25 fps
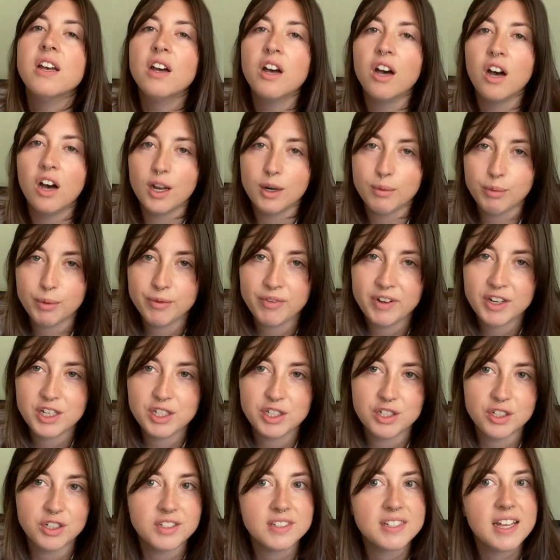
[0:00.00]
on a
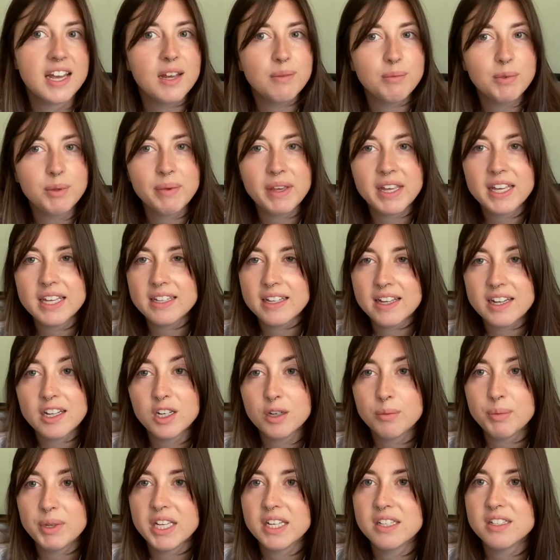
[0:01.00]
professional to help me make it lighter
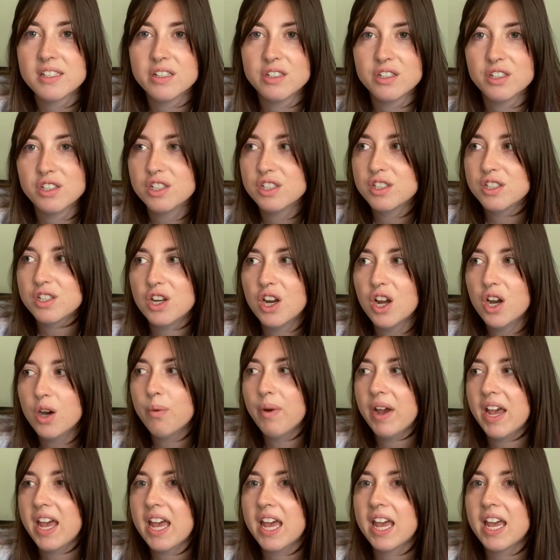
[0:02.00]
because there's just no
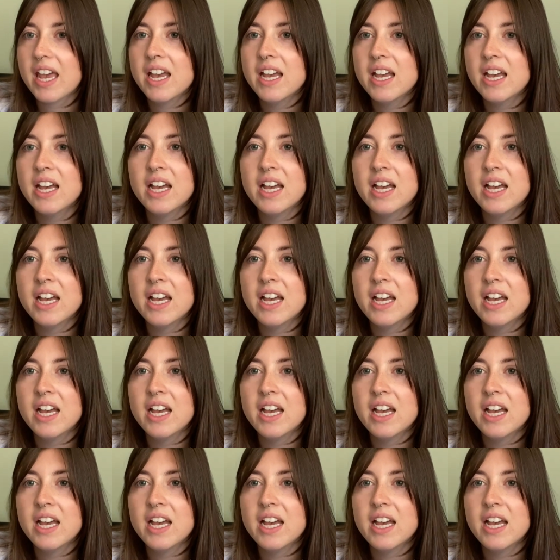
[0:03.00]
way